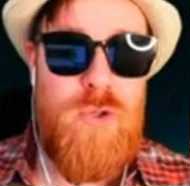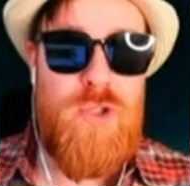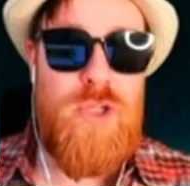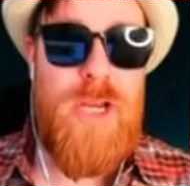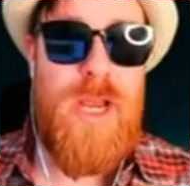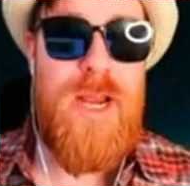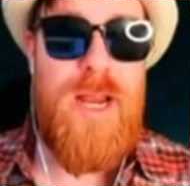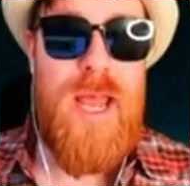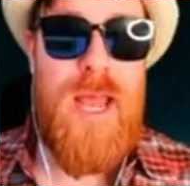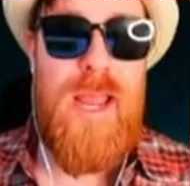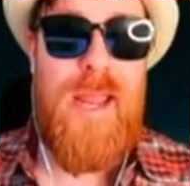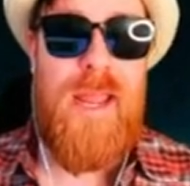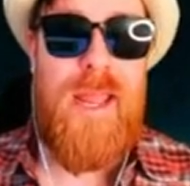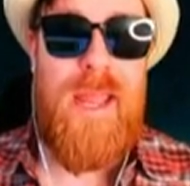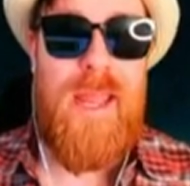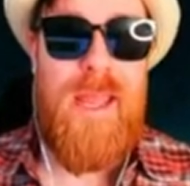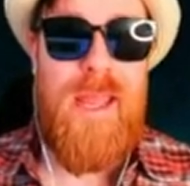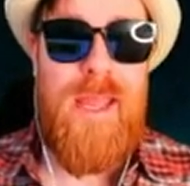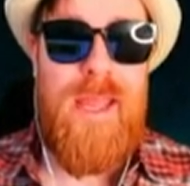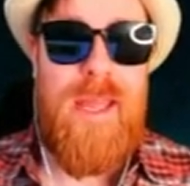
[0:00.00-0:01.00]
Jedi.
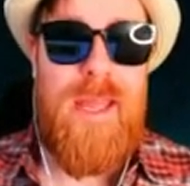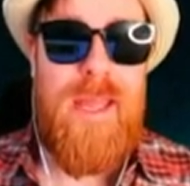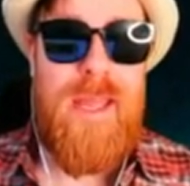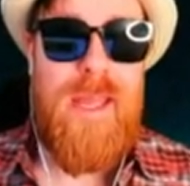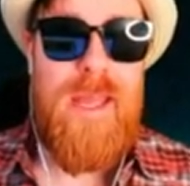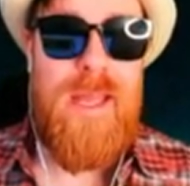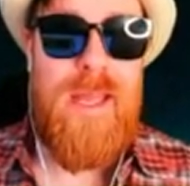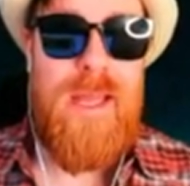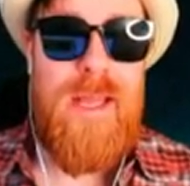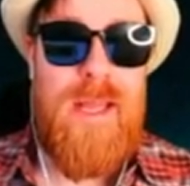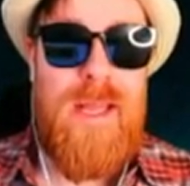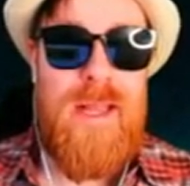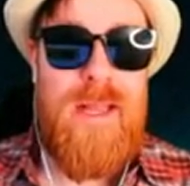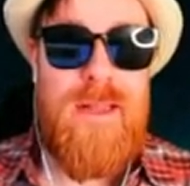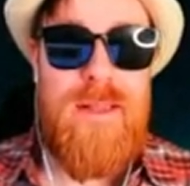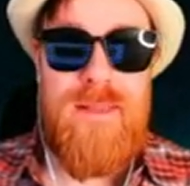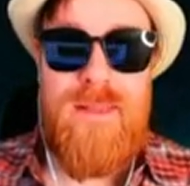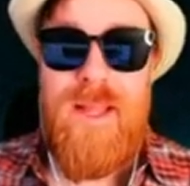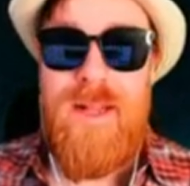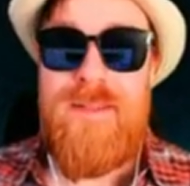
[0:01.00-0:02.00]

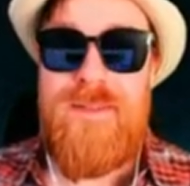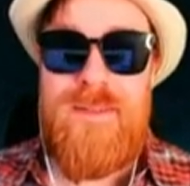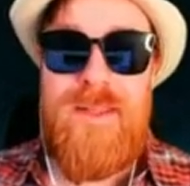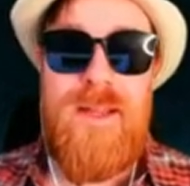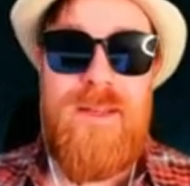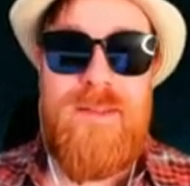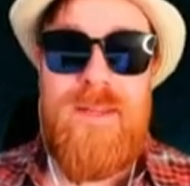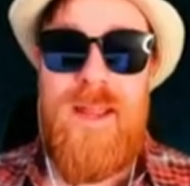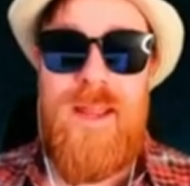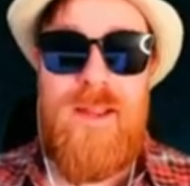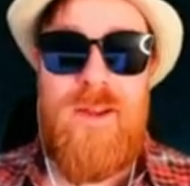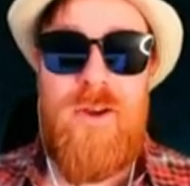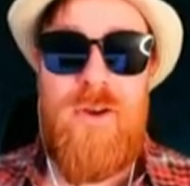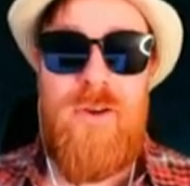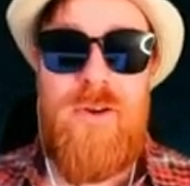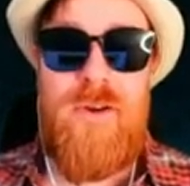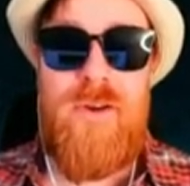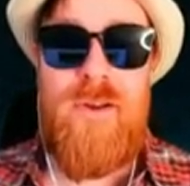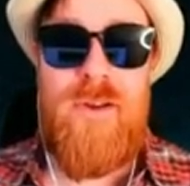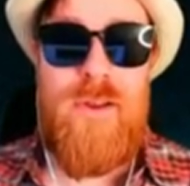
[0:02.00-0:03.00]
Let's not take
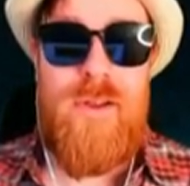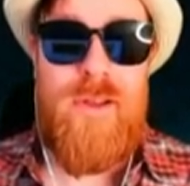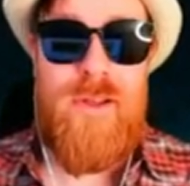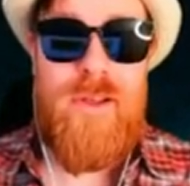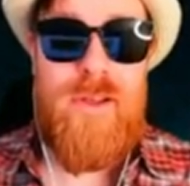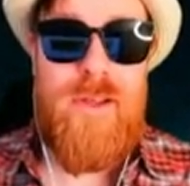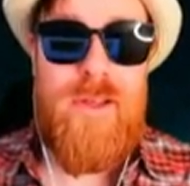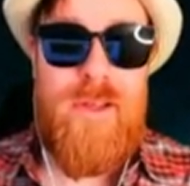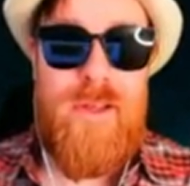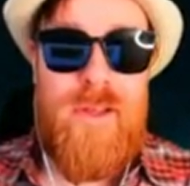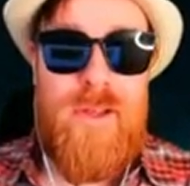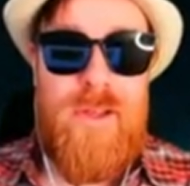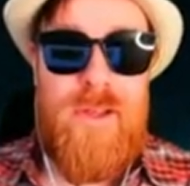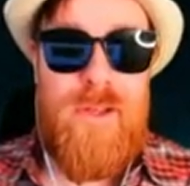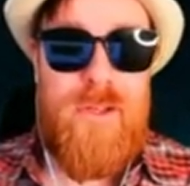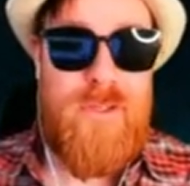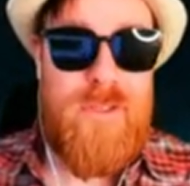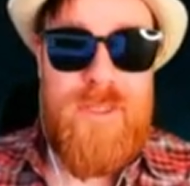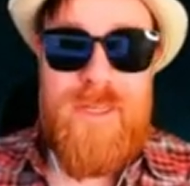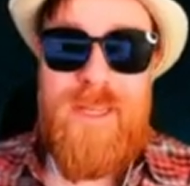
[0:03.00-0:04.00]
her
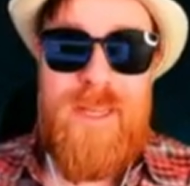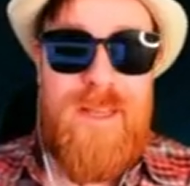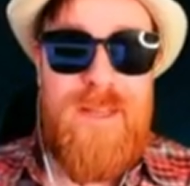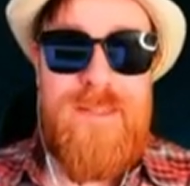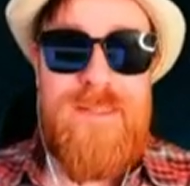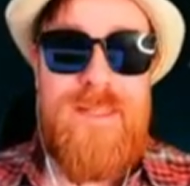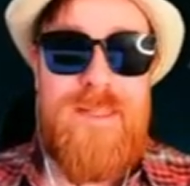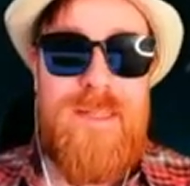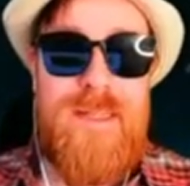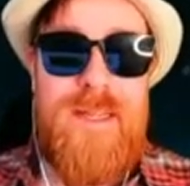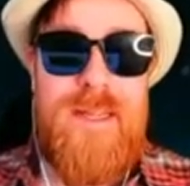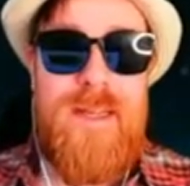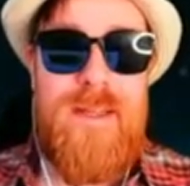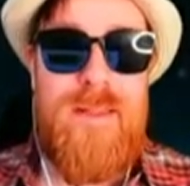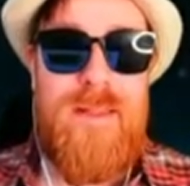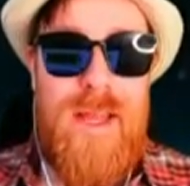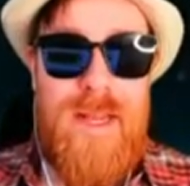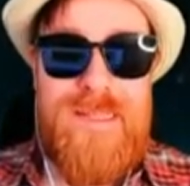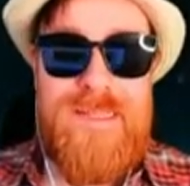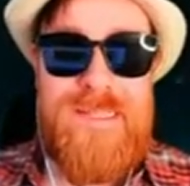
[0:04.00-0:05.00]
easily.
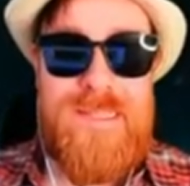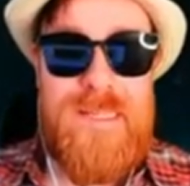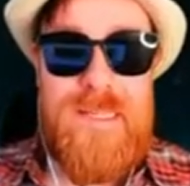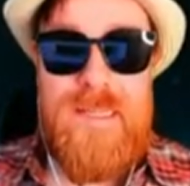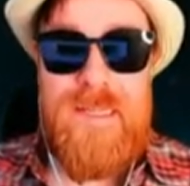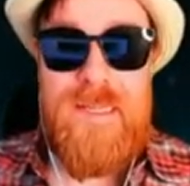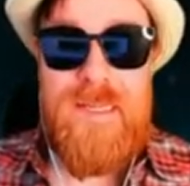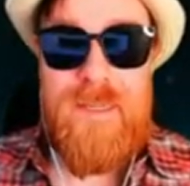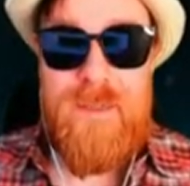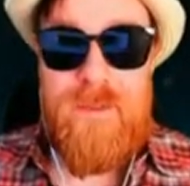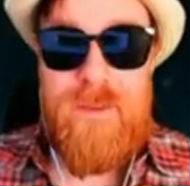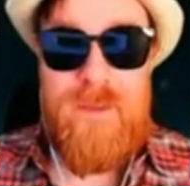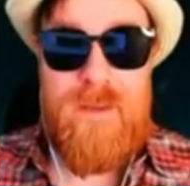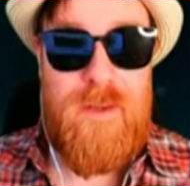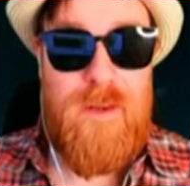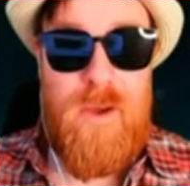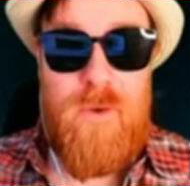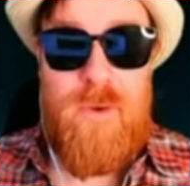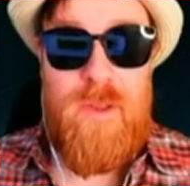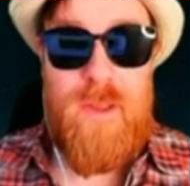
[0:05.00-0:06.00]
Let's, you
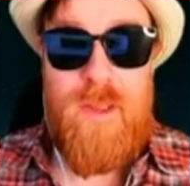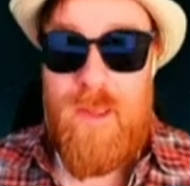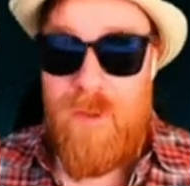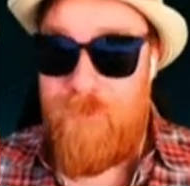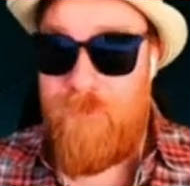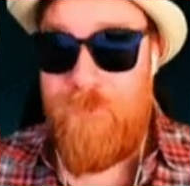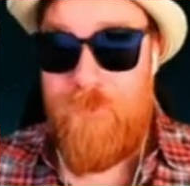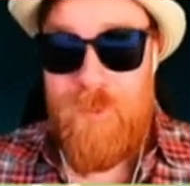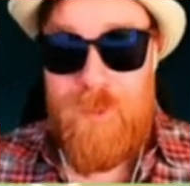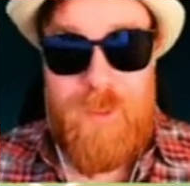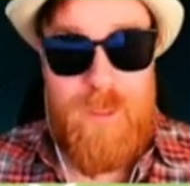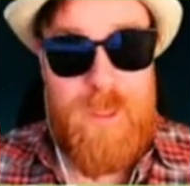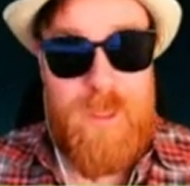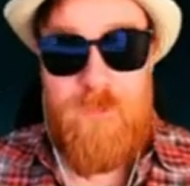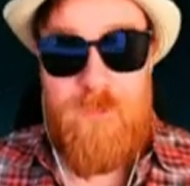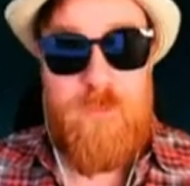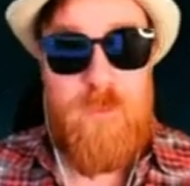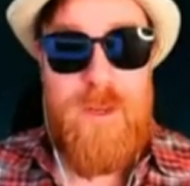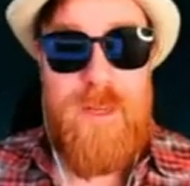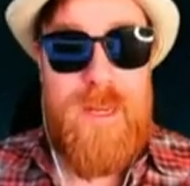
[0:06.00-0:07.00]
know, if
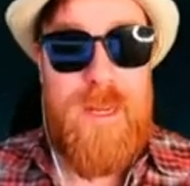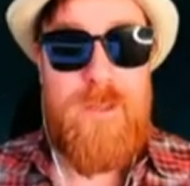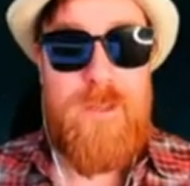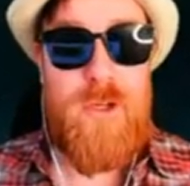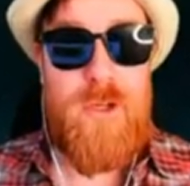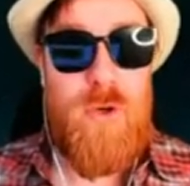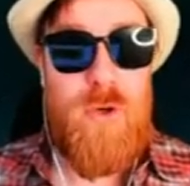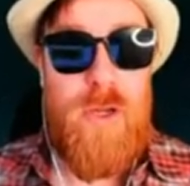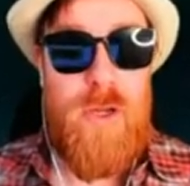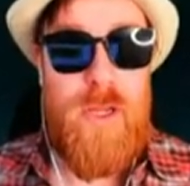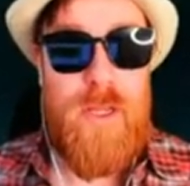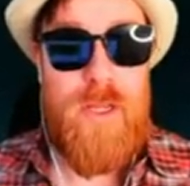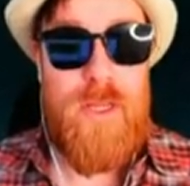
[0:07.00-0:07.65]
we need to,